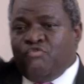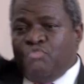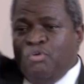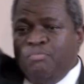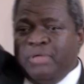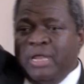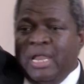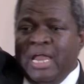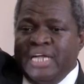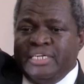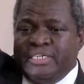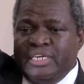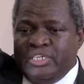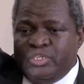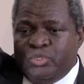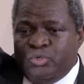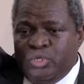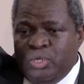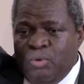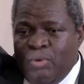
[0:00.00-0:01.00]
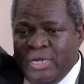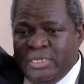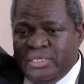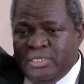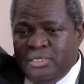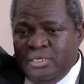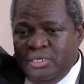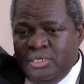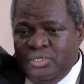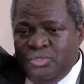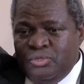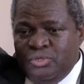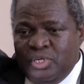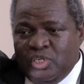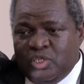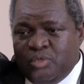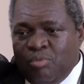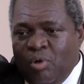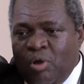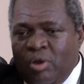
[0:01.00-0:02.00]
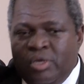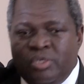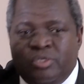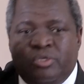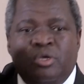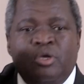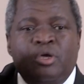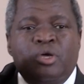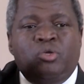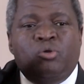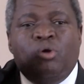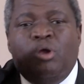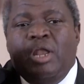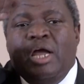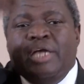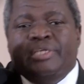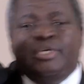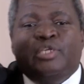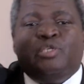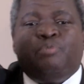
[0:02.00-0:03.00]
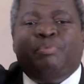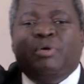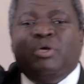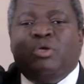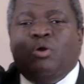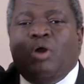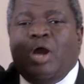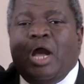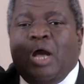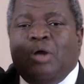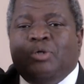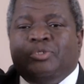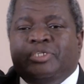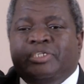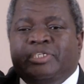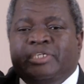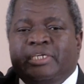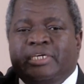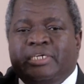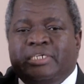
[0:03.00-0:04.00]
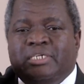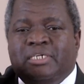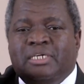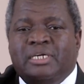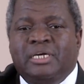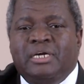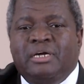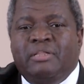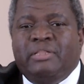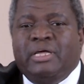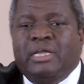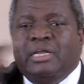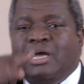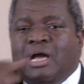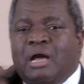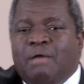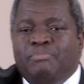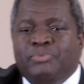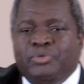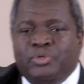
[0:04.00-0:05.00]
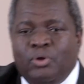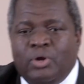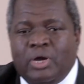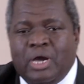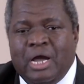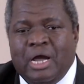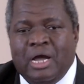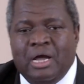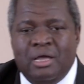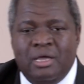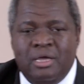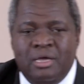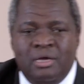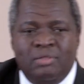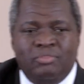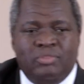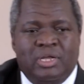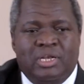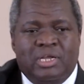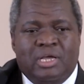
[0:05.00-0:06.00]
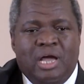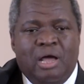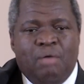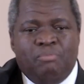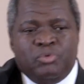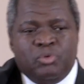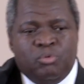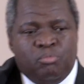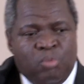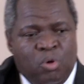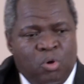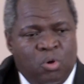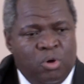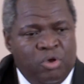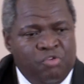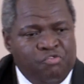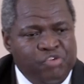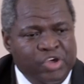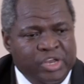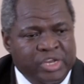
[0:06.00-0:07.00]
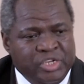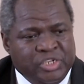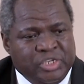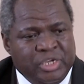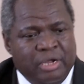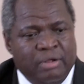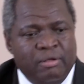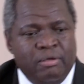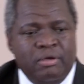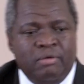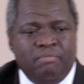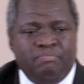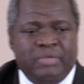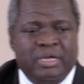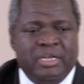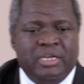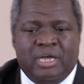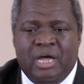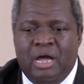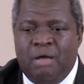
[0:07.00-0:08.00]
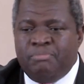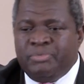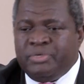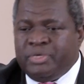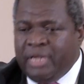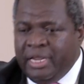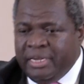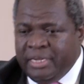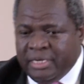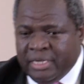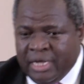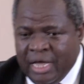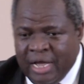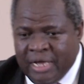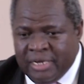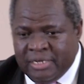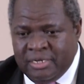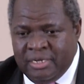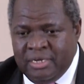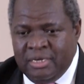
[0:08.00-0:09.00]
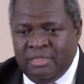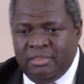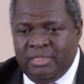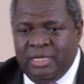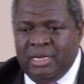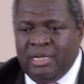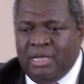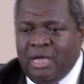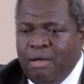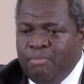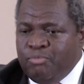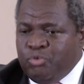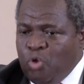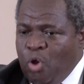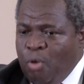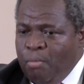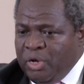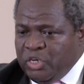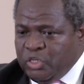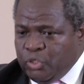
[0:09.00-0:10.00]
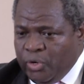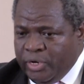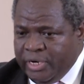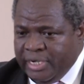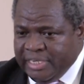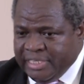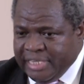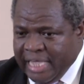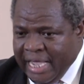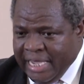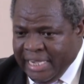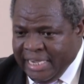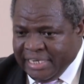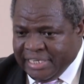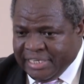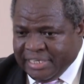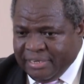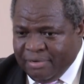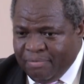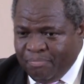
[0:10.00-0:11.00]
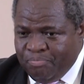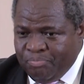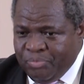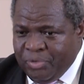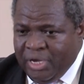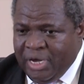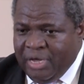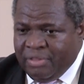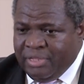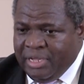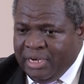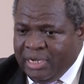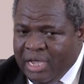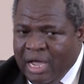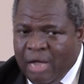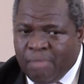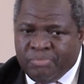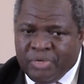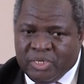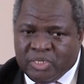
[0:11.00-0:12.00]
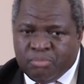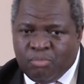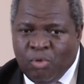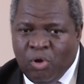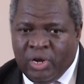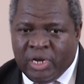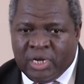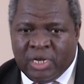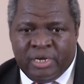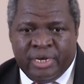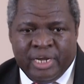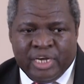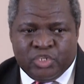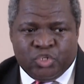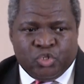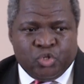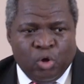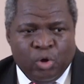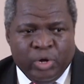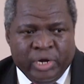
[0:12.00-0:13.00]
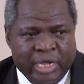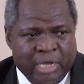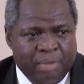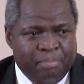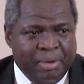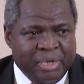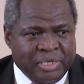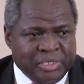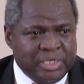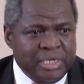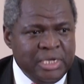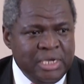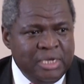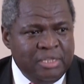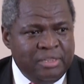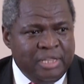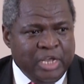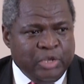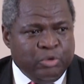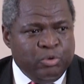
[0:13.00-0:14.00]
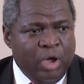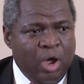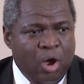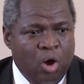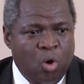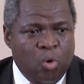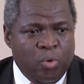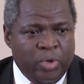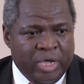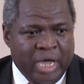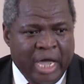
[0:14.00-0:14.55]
From the largest to the what? To the smallest. Your largest being your house, isn't it? Then comes your car. Then comes furniture. Then comes credit card. Then comes omashonesa, and then come the small little next door neighbors that you are owing,